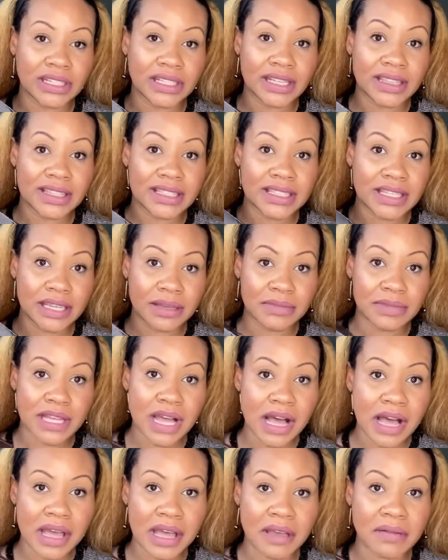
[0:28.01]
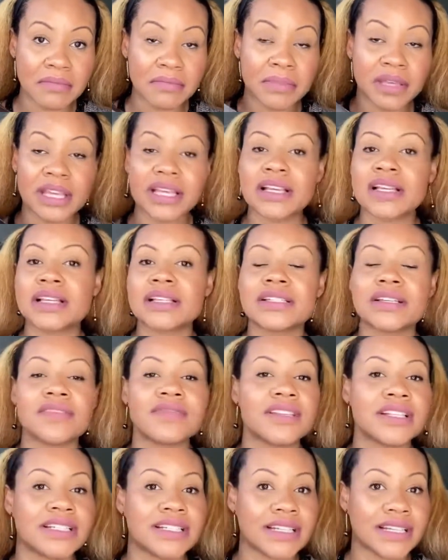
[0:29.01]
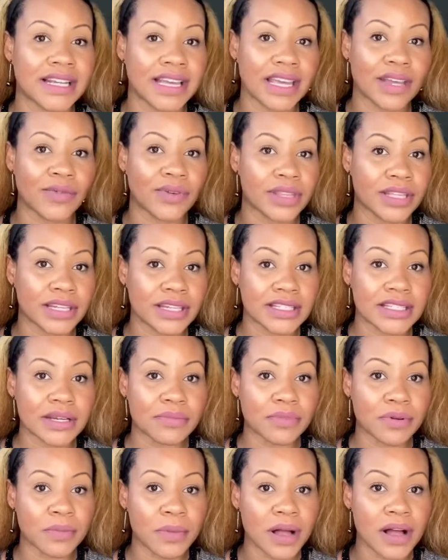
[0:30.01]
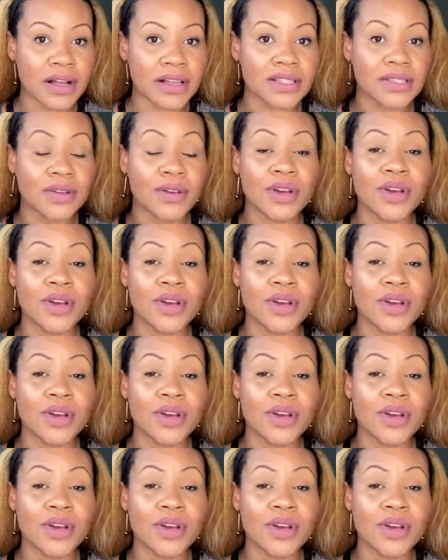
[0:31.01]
at the same time because of the delay with the December box,